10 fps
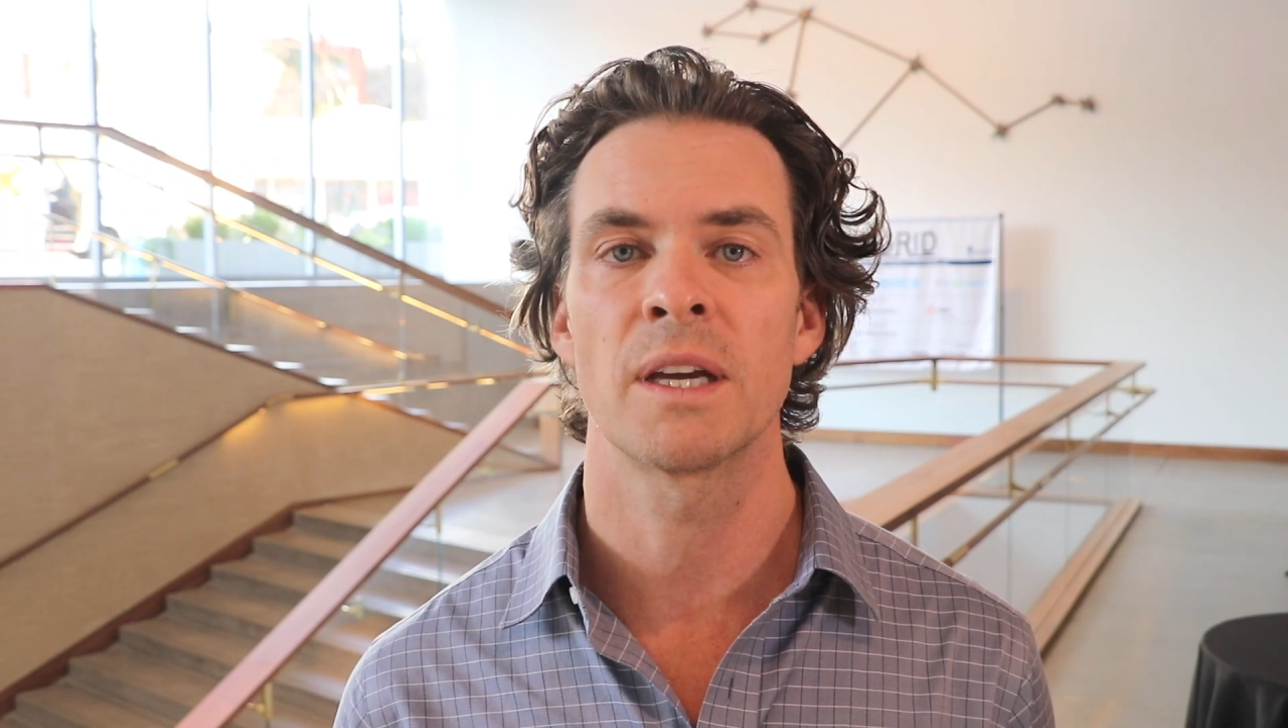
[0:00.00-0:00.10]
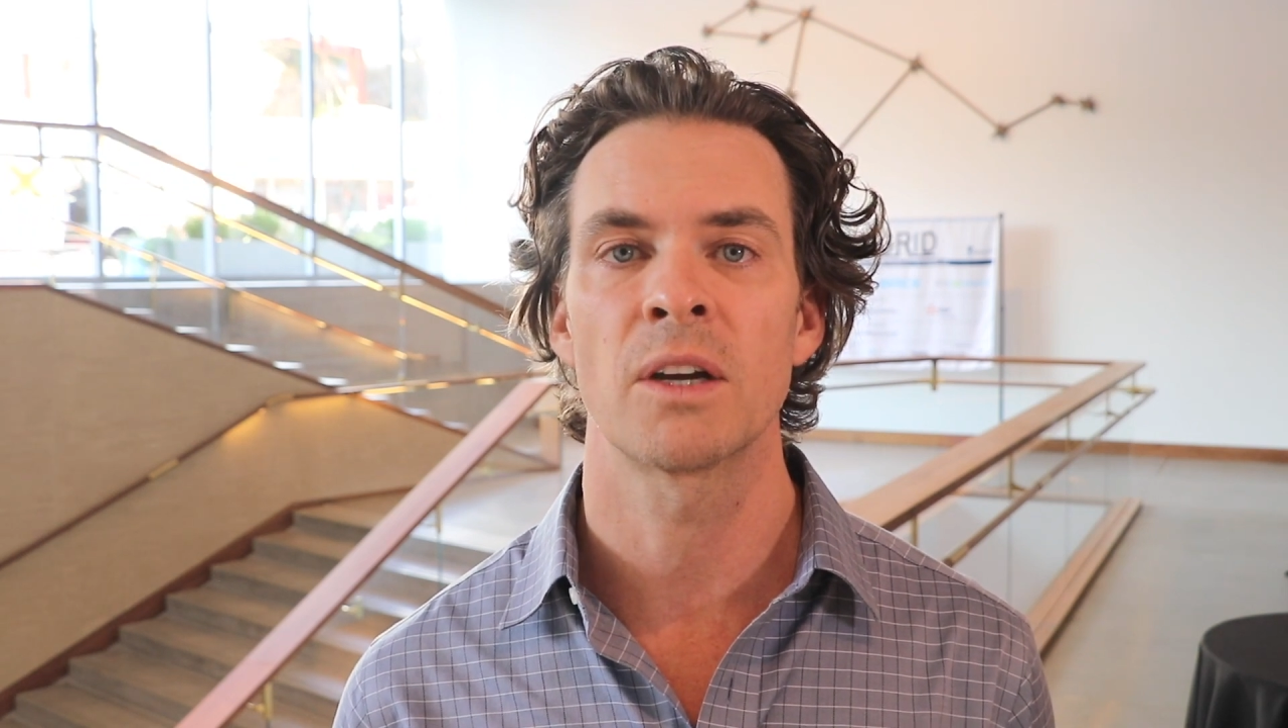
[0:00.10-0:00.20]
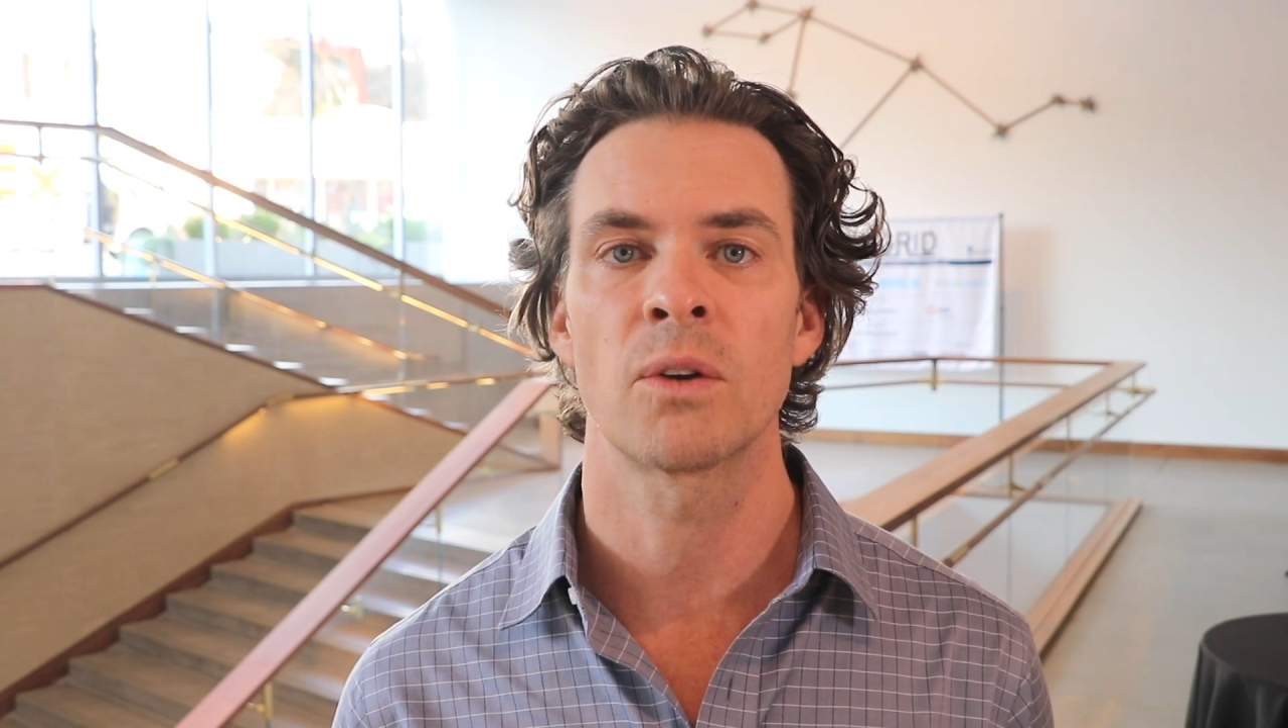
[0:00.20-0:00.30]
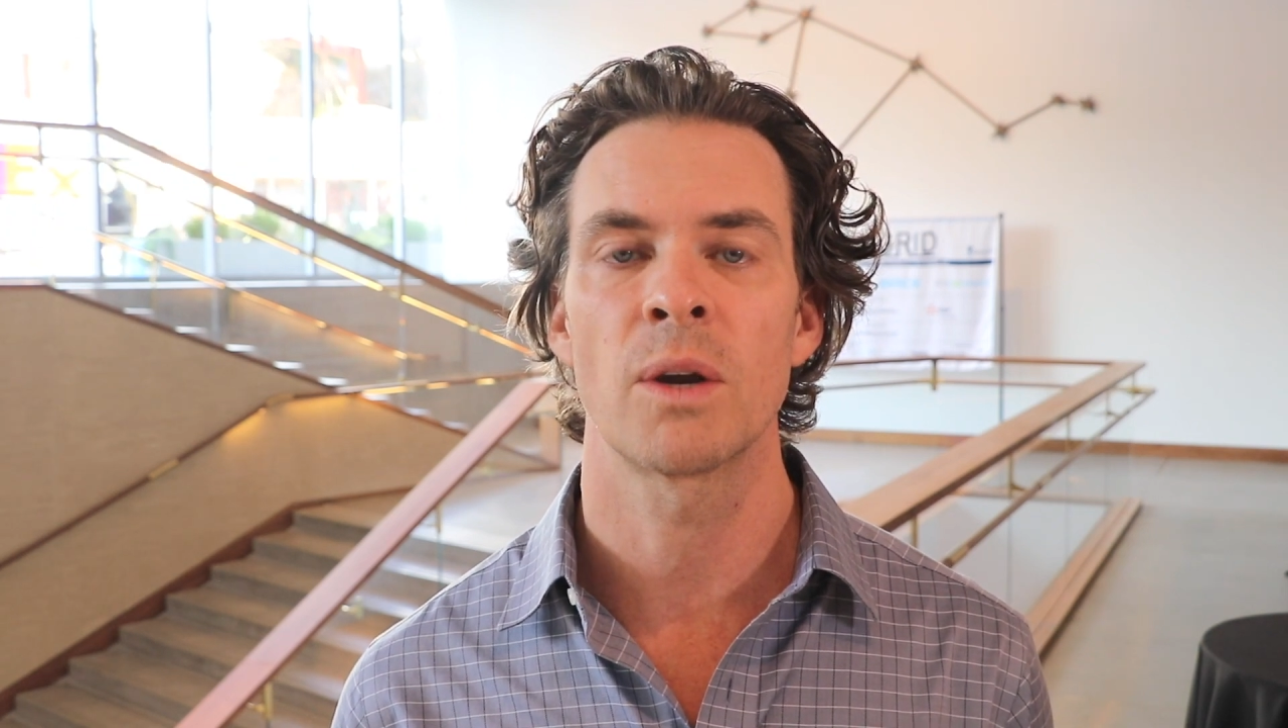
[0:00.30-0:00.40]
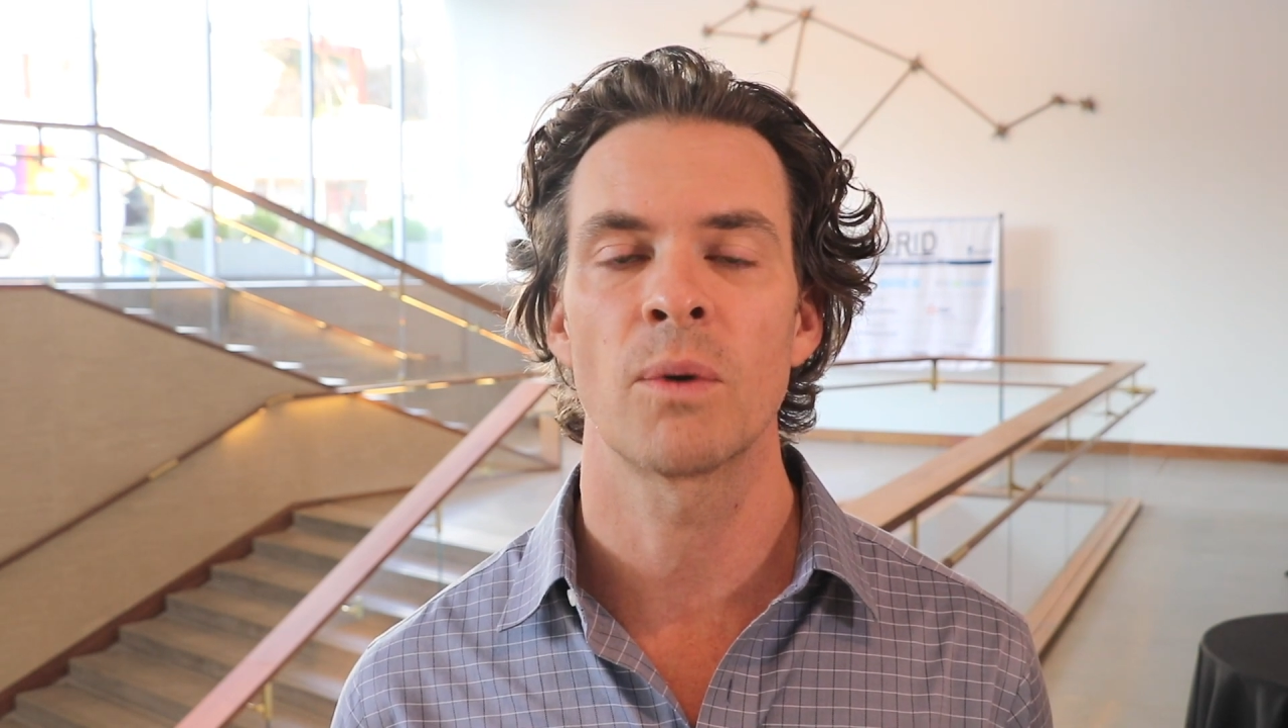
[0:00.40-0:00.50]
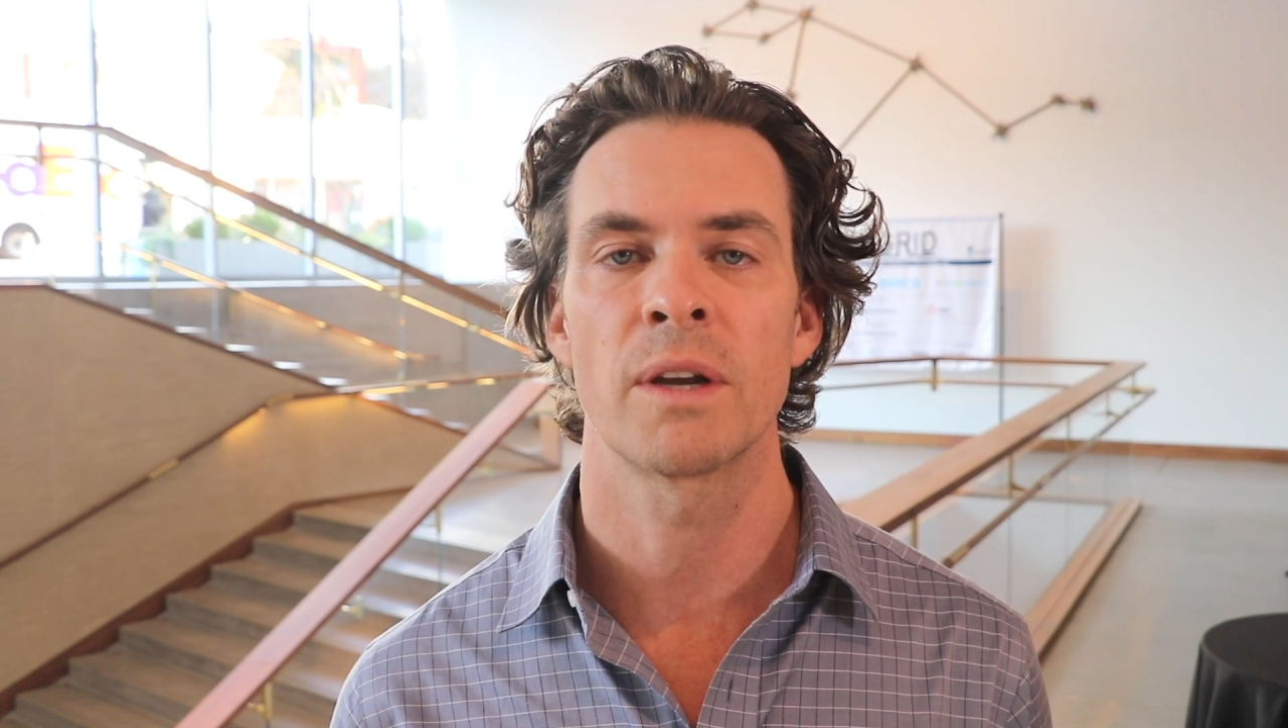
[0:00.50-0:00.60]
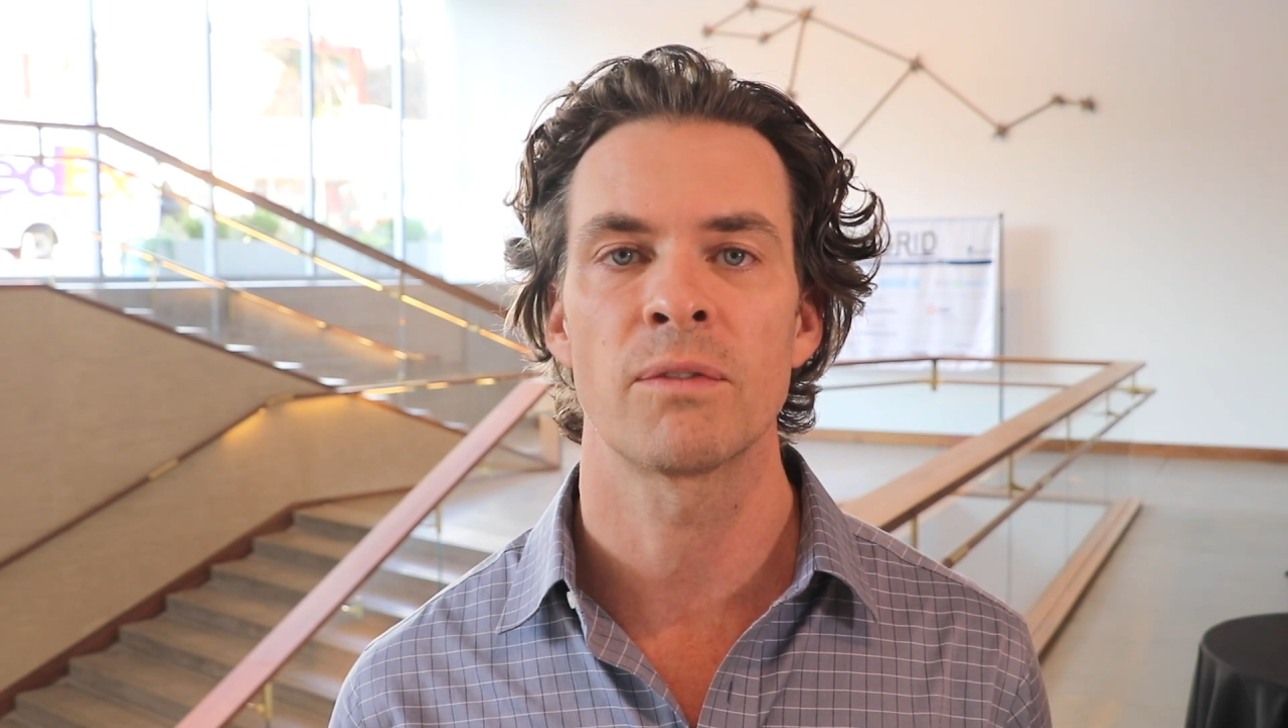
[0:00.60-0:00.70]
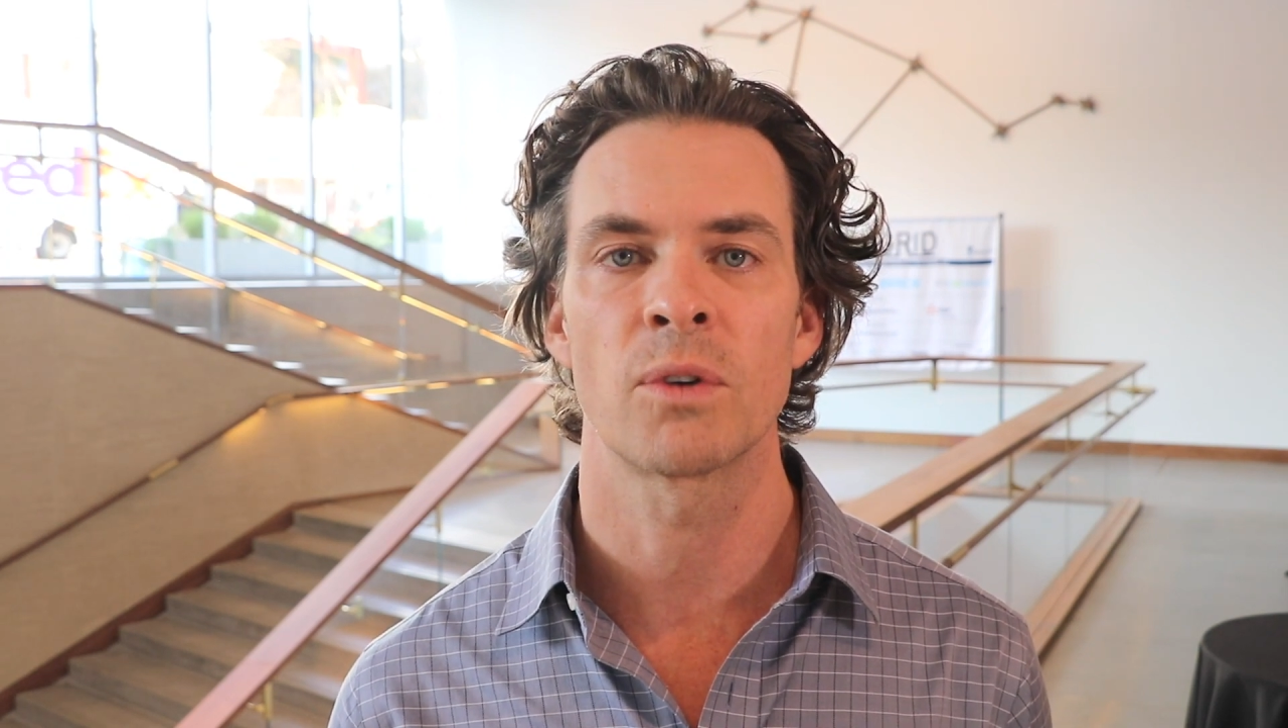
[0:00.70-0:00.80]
a great way